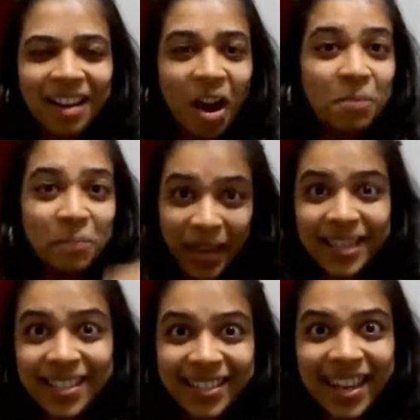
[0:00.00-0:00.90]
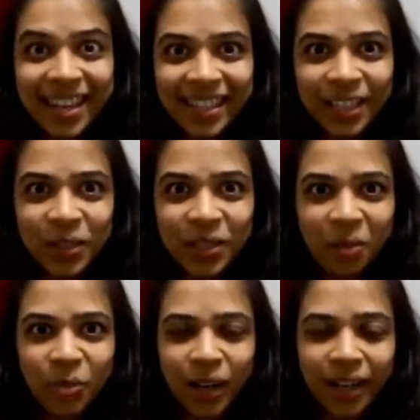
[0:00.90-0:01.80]
our parents telling it to
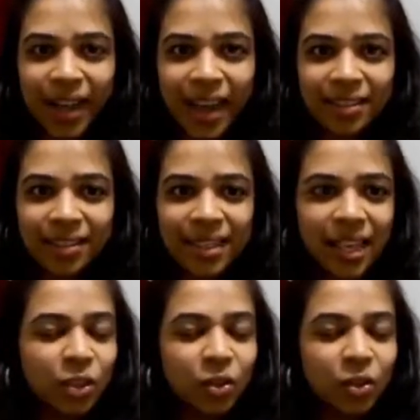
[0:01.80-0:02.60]
someone else that,